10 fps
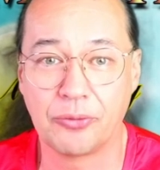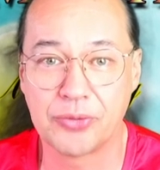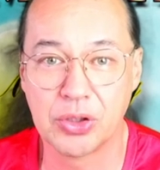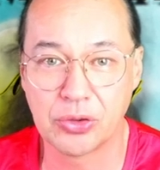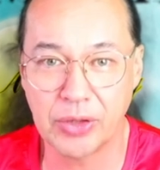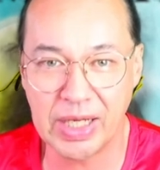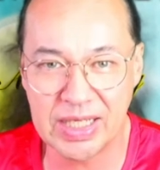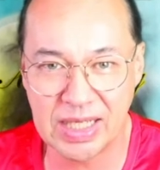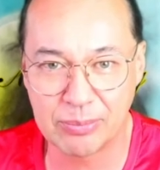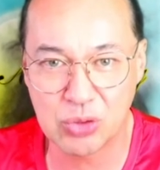
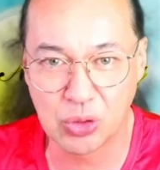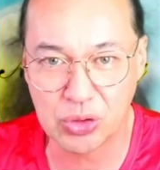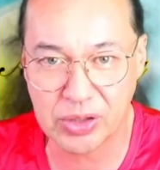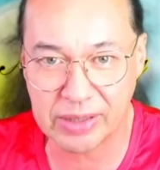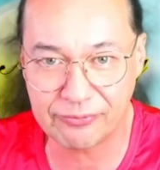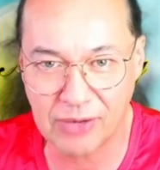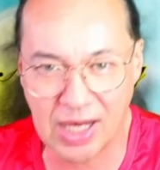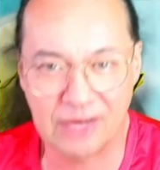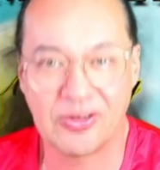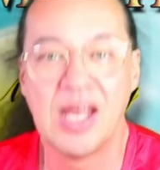
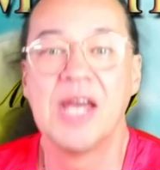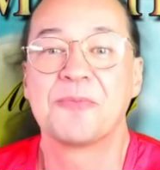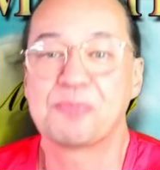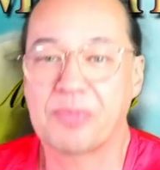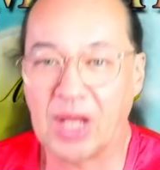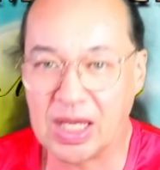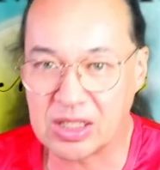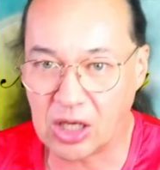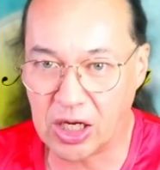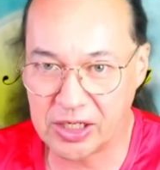uranium-235
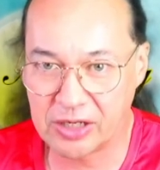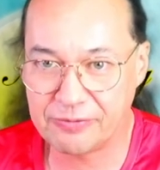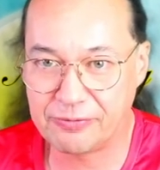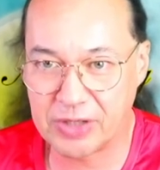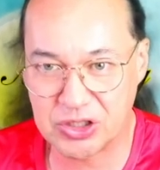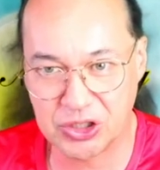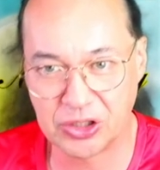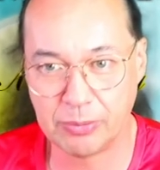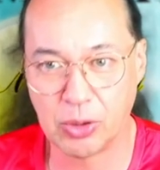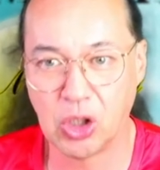and other
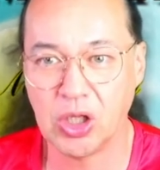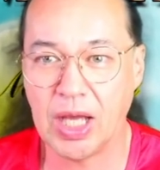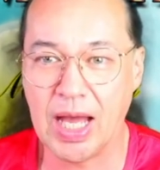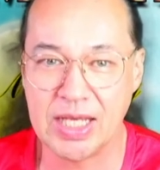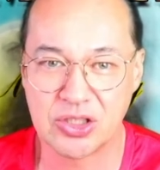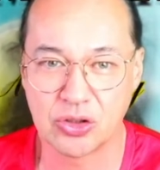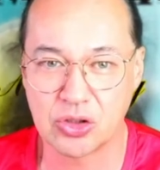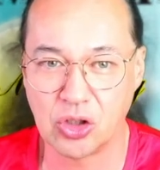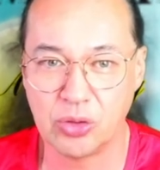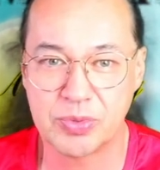fissionable
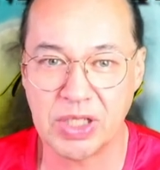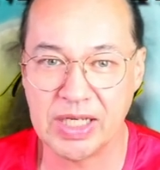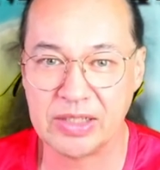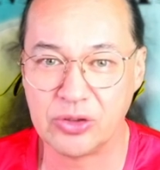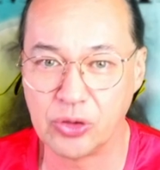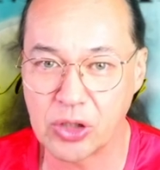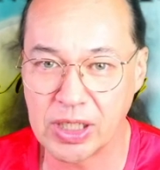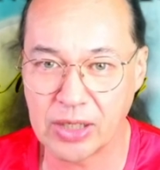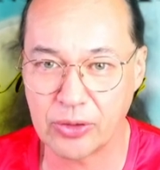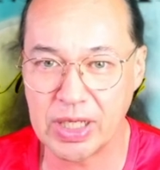isotopes in
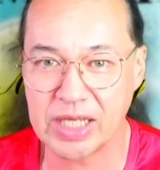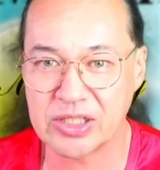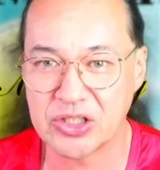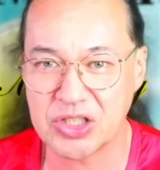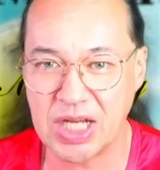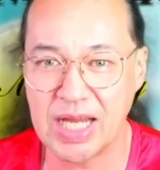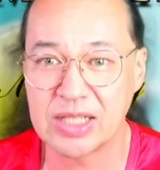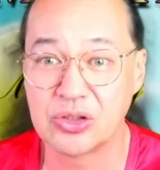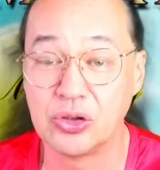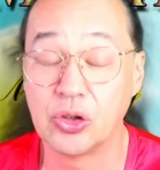nuclear reactors
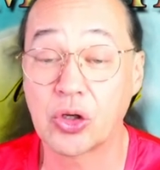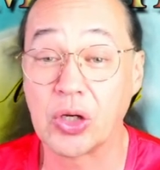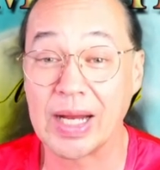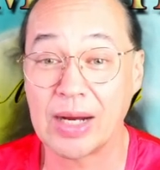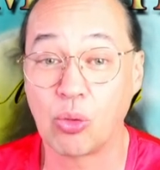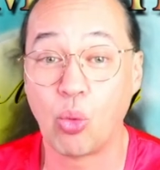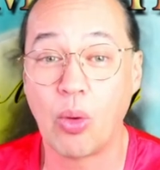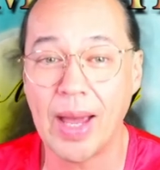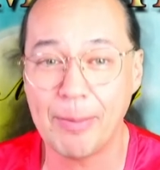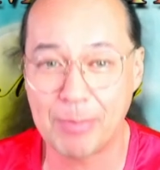and nuclear
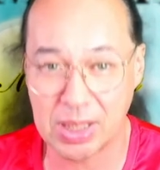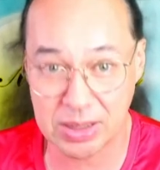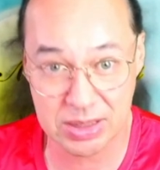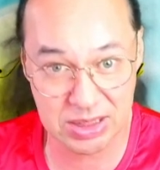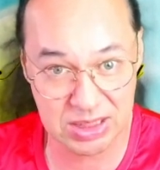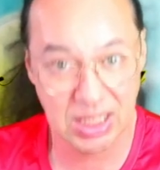weapons.